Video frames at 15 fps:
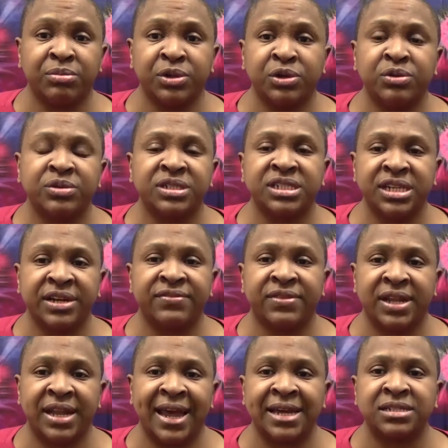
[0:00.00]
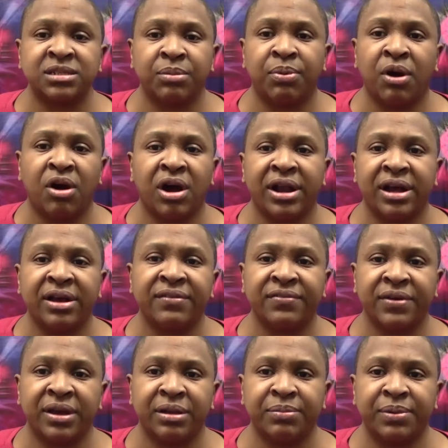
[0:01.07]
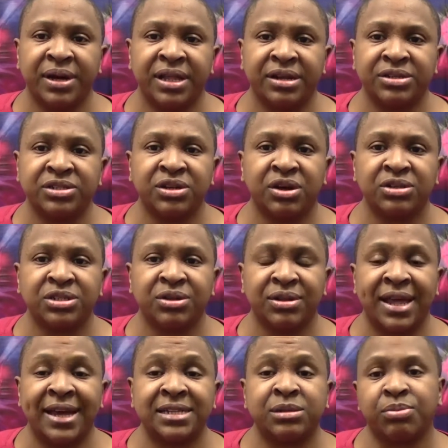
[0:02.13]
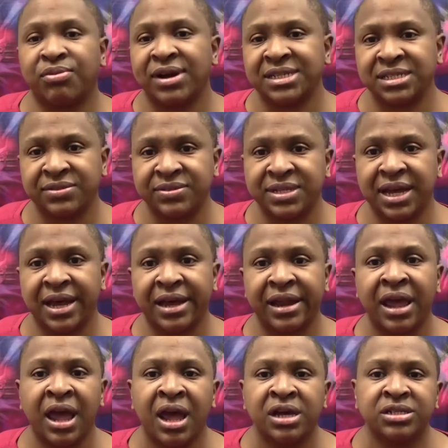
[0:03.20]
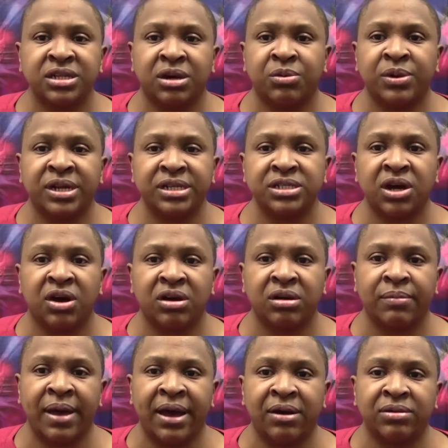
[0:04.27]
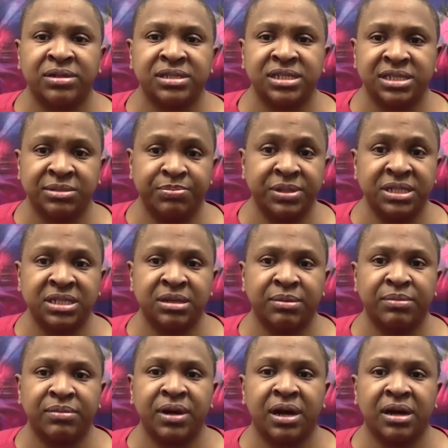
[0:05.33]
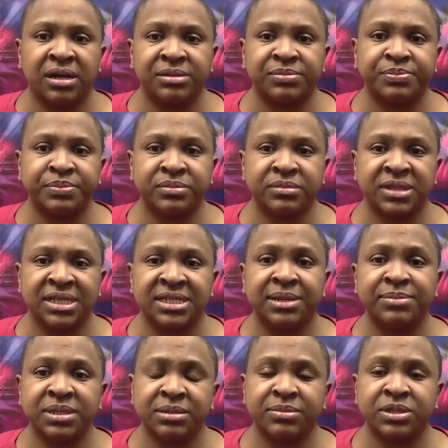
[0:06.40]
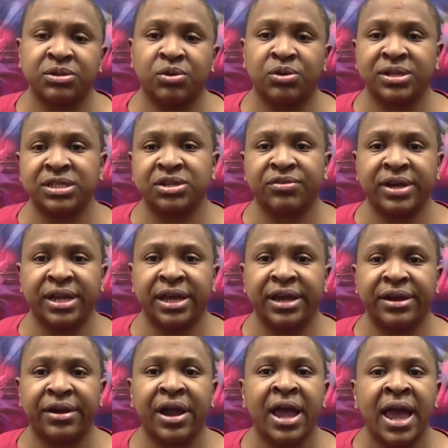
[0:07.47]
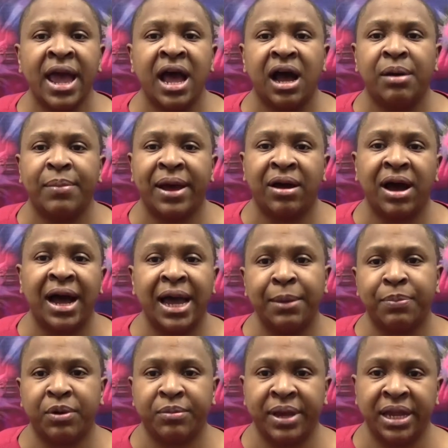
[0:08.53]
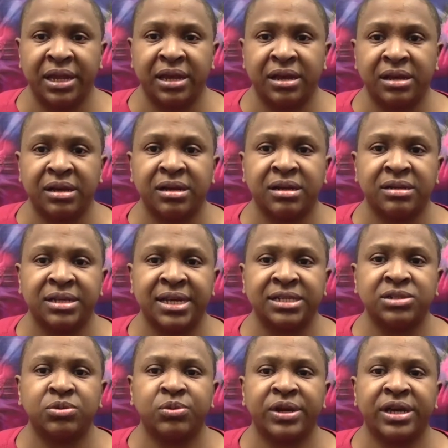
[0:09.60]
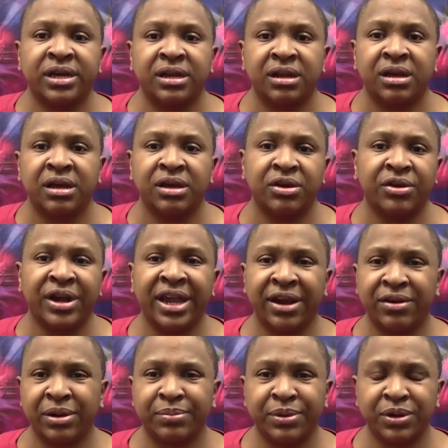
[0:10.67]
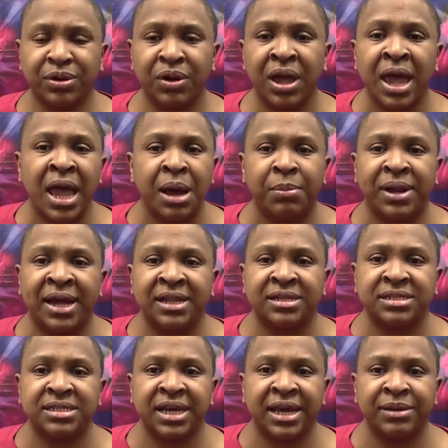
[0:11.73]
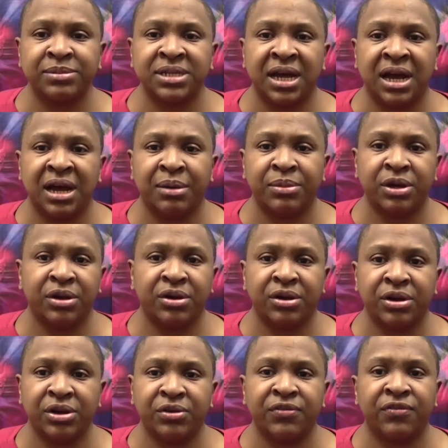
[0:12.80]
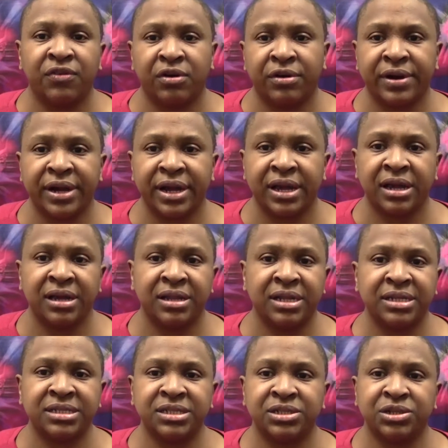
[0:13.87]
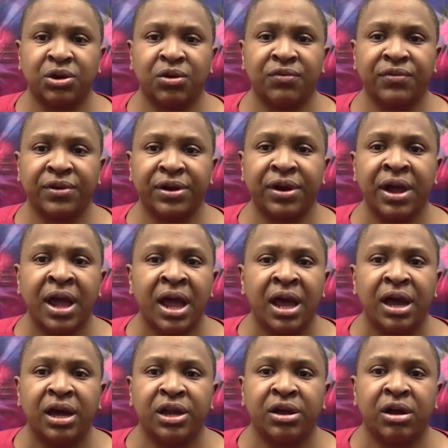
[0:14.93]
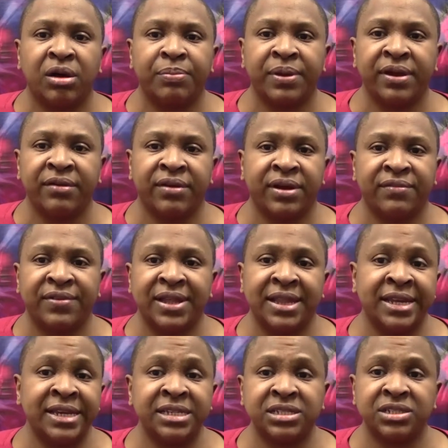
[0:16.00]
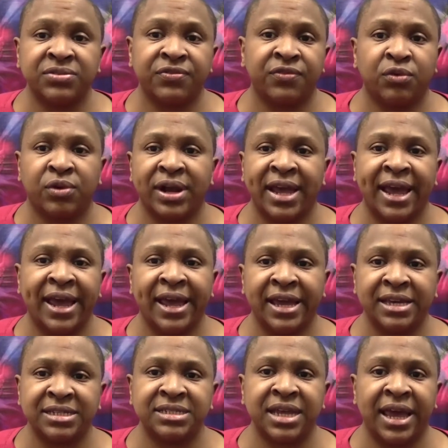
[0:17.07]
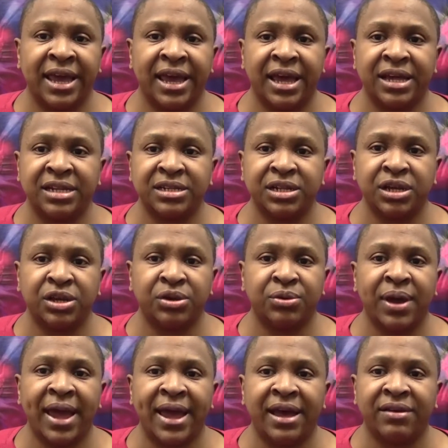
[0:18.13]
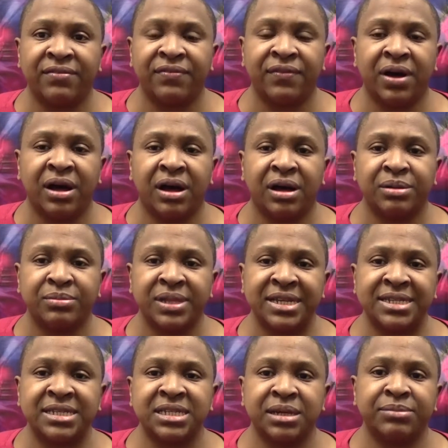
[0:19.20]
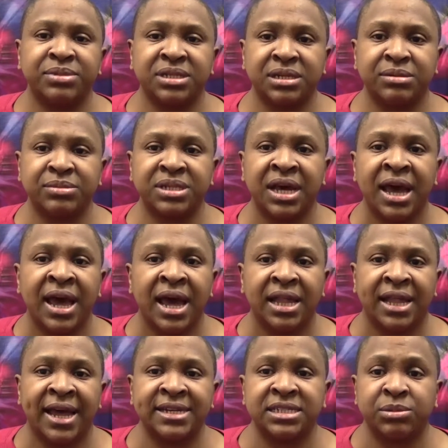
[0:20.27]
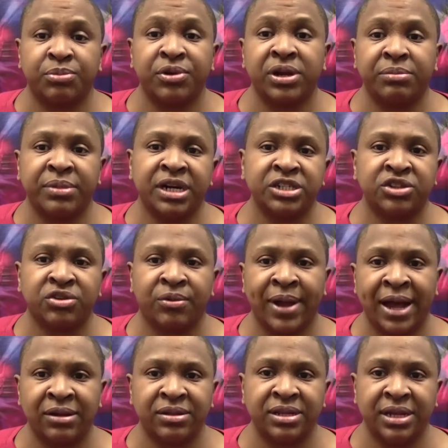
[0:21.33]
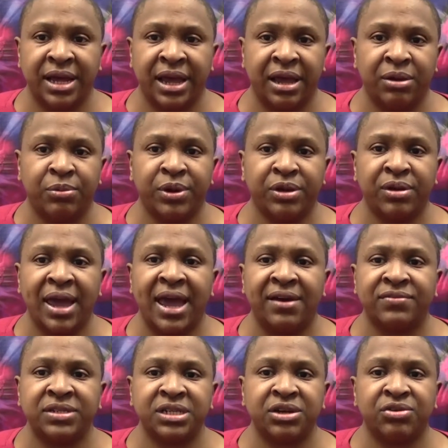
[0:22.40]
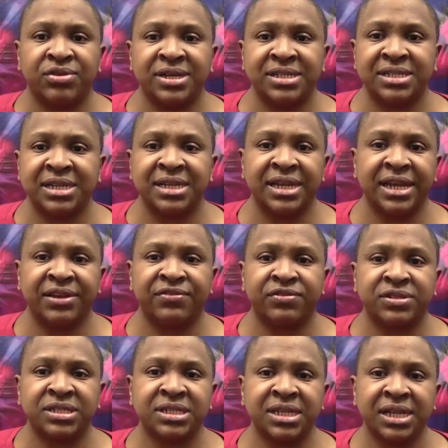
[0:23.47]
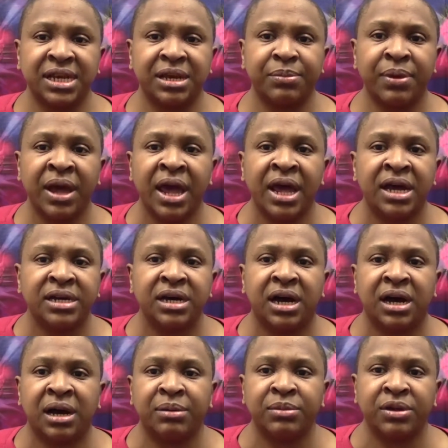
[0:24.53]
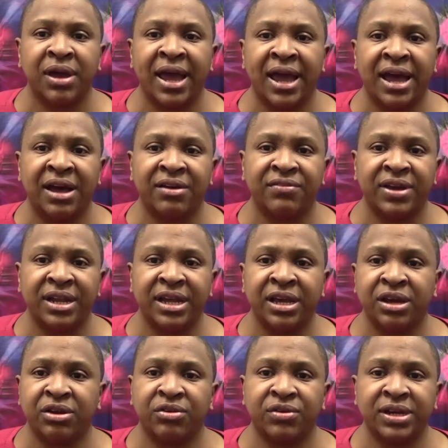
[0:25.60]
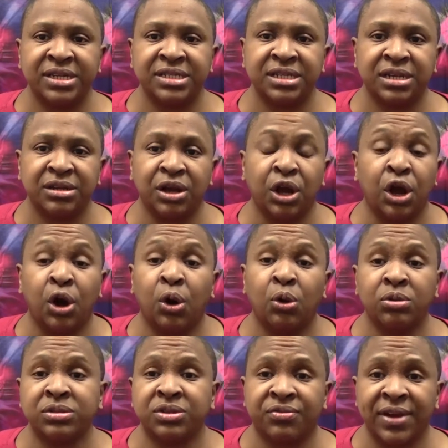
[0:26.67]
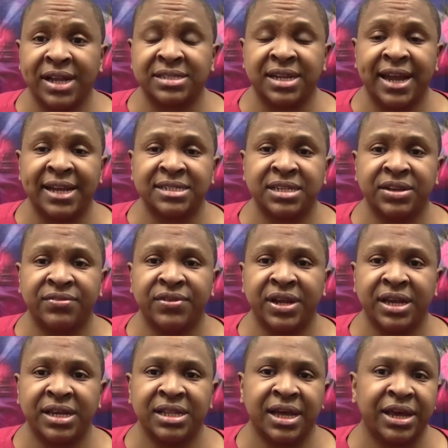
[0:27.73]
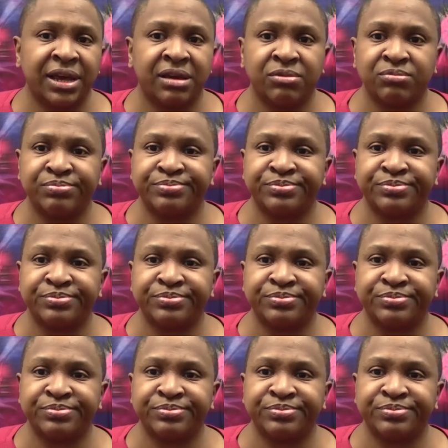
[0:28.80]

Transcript: mood shift, and that's a part of it, but there's also that depressive side. So I want to talk about, put some symptoms on the screen here about hypomania. That's when you're irritable, but at the same time you're euphoric, and this is over a period of at least 4 days, and you have these symptoms lasting pretty much throughout the day, where you have a decreased need for sleep, you have an increase in goal-directed activity like